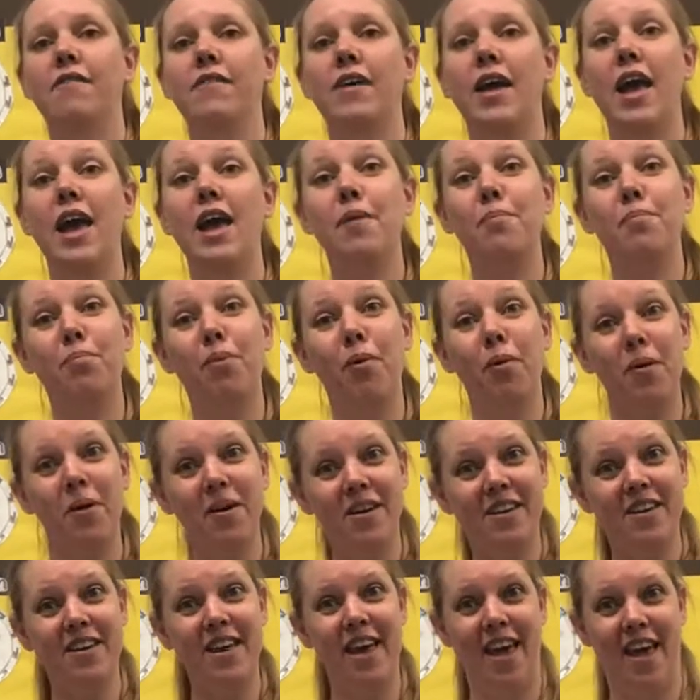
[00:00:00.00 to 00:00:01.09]
a
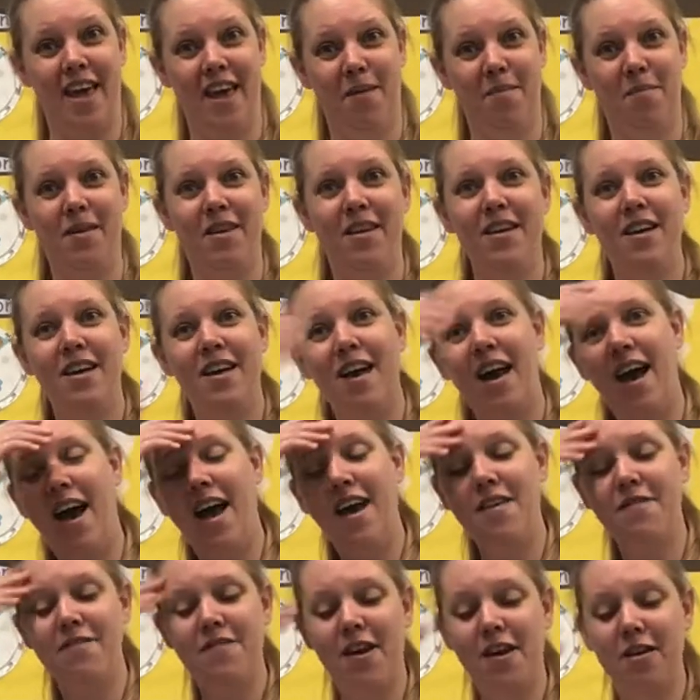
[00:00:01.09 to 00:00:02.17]
board game.
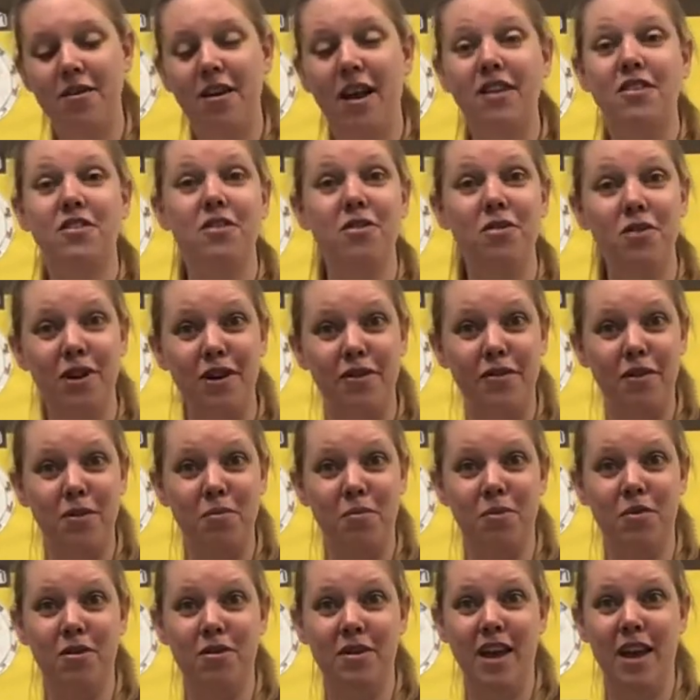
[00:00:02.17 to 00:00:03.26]
I found 2 different
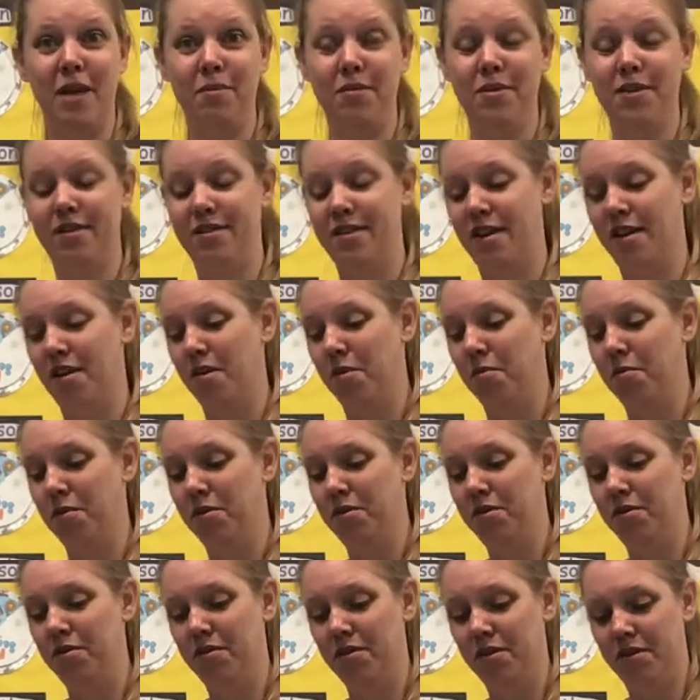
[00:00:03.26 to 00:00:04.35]
board games to send home
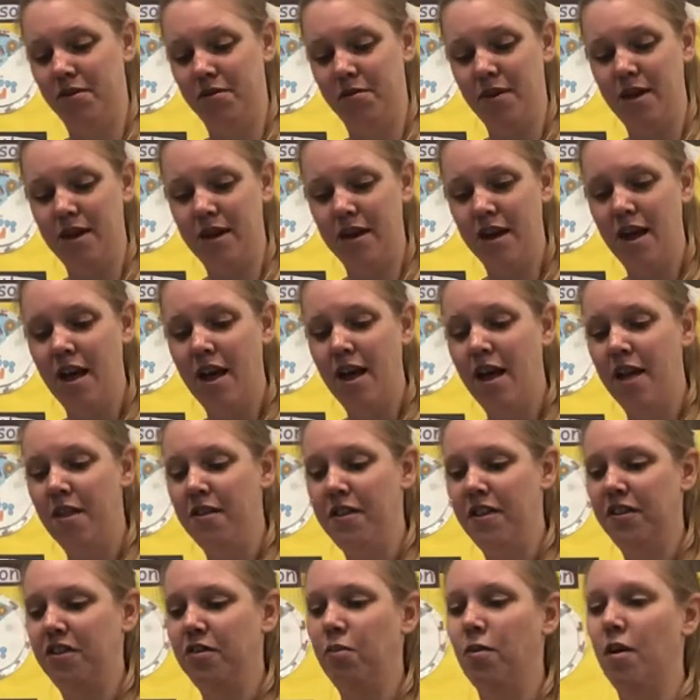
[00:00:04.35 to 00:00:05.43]
with you this week.
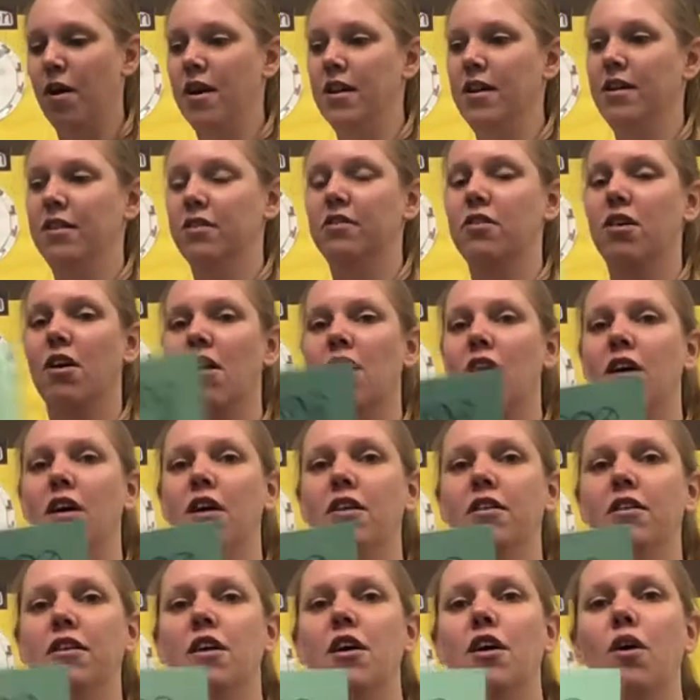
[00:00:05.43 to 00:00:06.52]
This one is
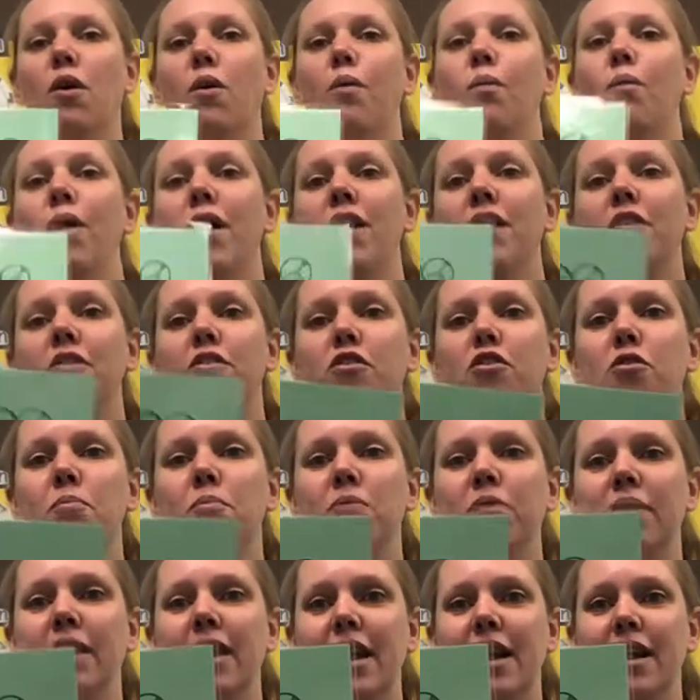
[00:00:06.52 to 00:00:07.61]
called What Do
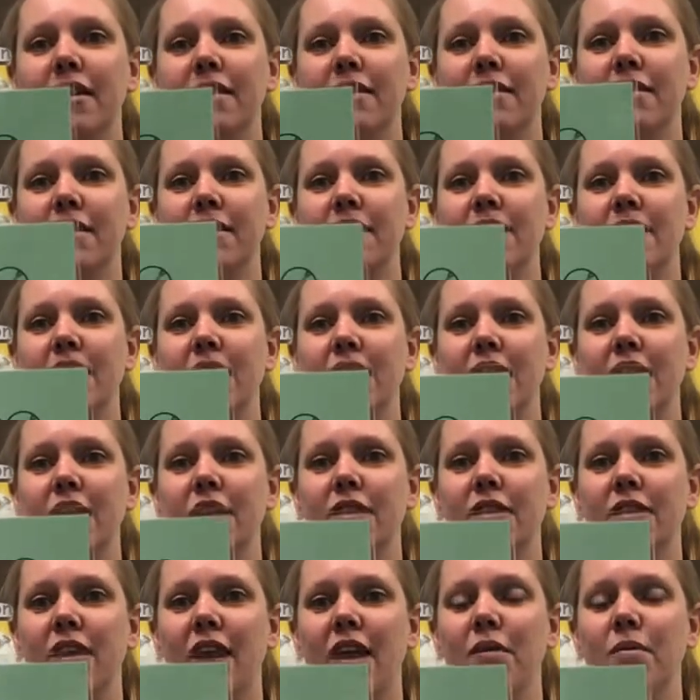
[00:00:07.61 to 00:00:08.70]
Plants
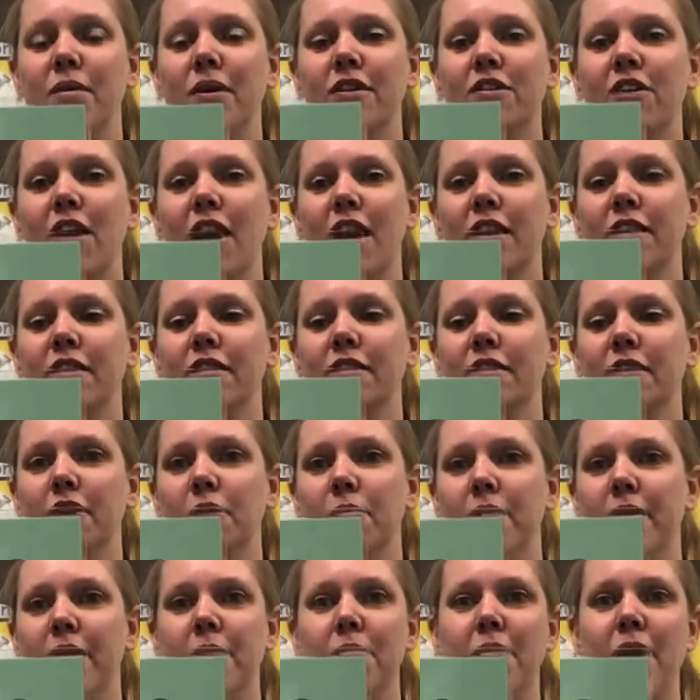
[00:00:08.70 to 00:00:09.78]
Need? And we talked a little
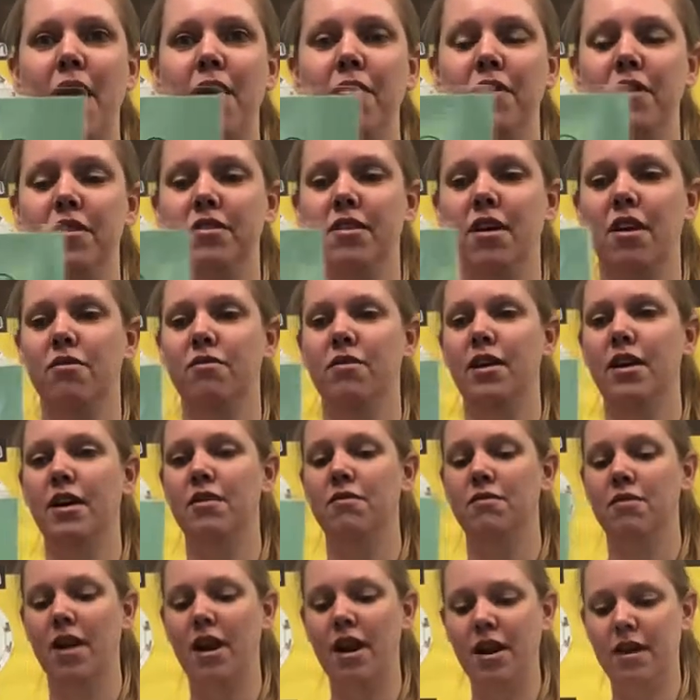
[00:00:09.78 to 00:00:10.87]
bit about this already,
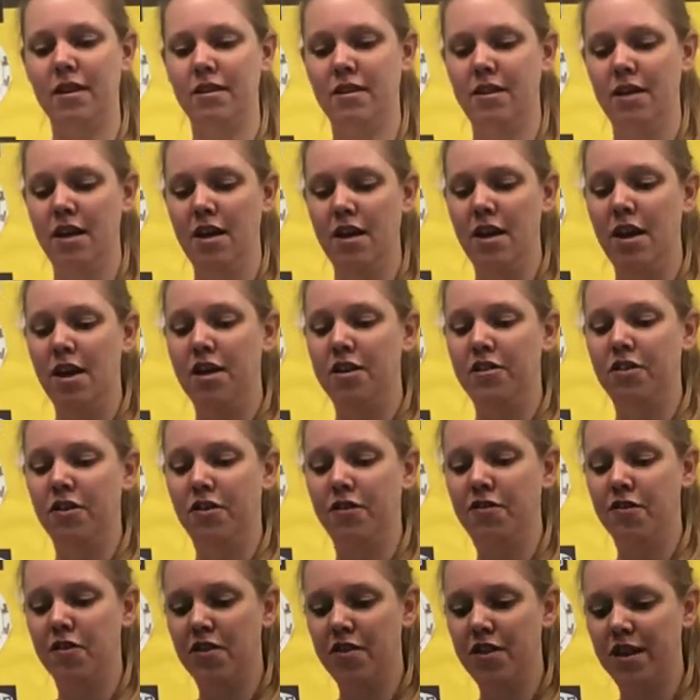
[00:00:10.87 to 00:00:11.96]
right? So
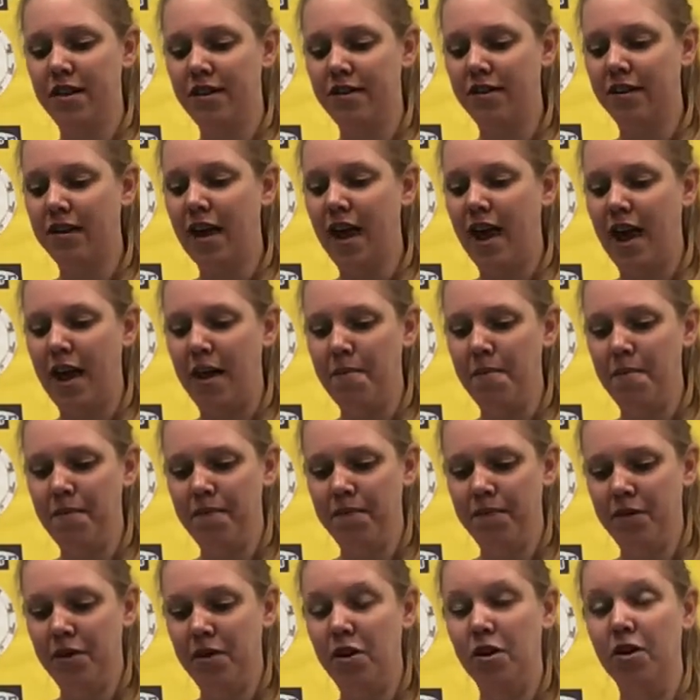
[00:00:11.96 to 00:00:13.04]
for this game,
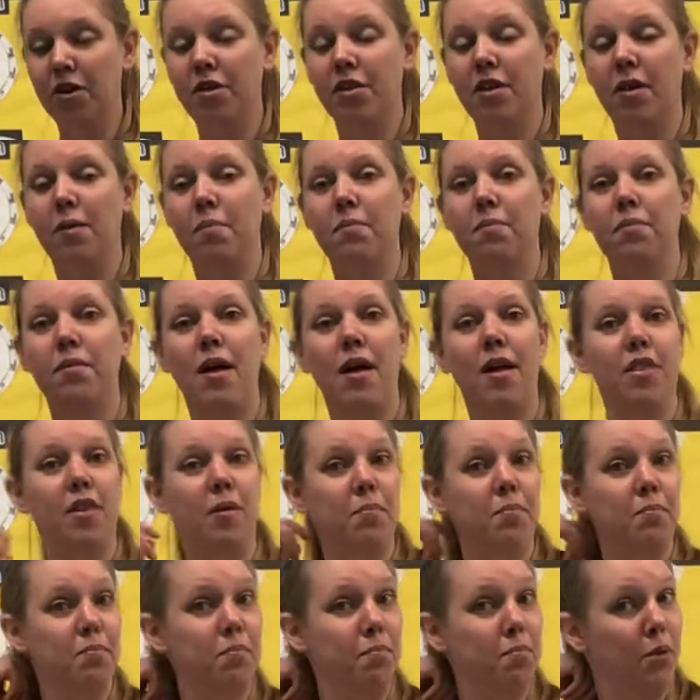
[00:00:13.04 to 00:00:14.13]
the
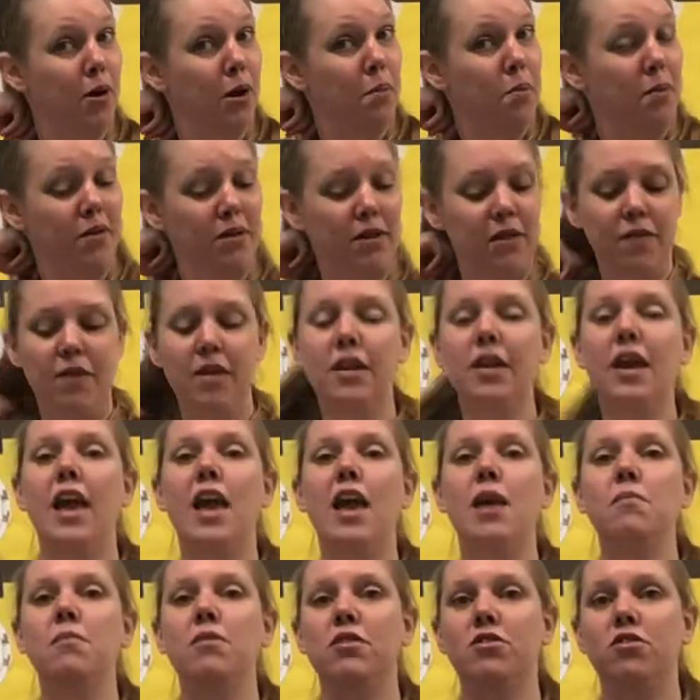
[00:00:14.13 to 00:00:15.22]
purpose of the
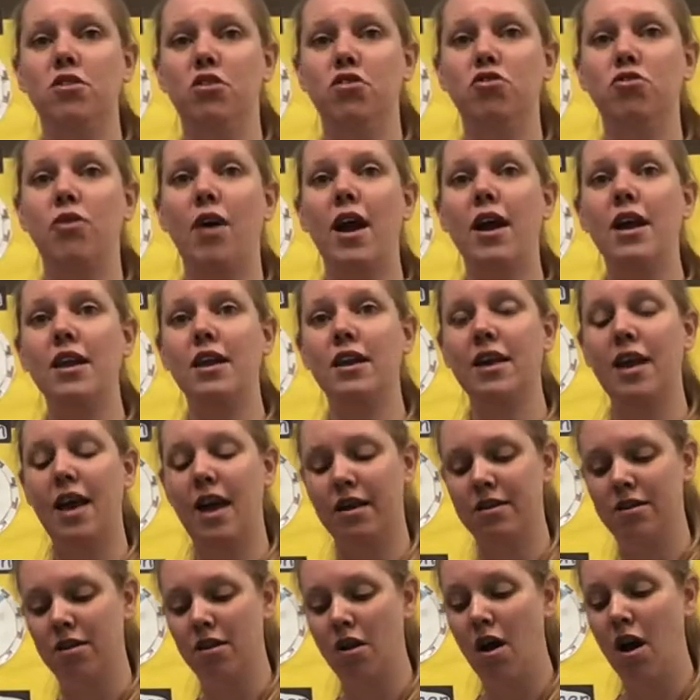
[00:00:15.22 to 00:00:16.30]
game is to try to
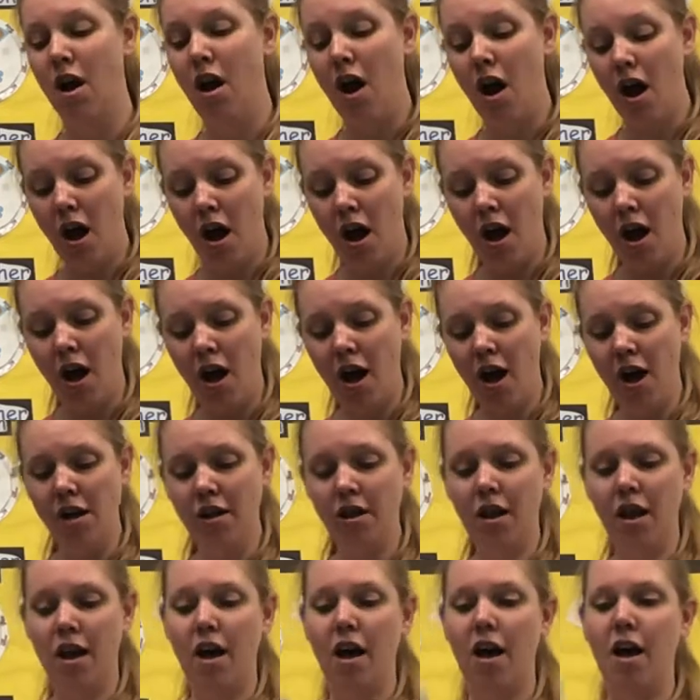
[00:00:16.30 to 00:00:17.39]
get
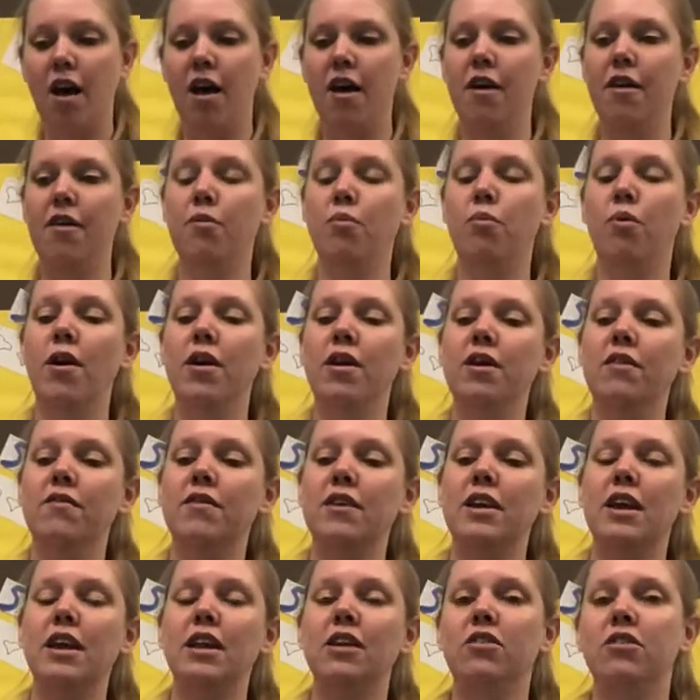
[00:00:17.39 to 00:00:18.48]
all one of
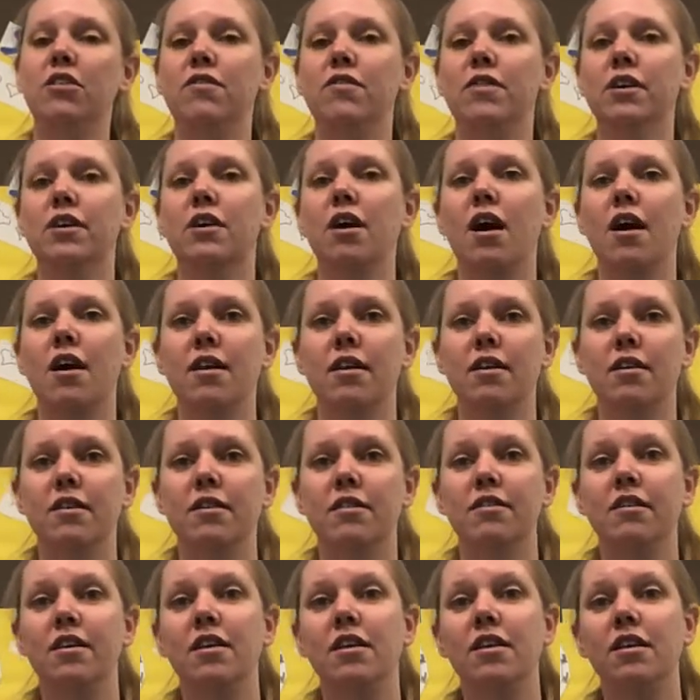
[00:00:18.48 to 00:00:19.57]
each of the cards that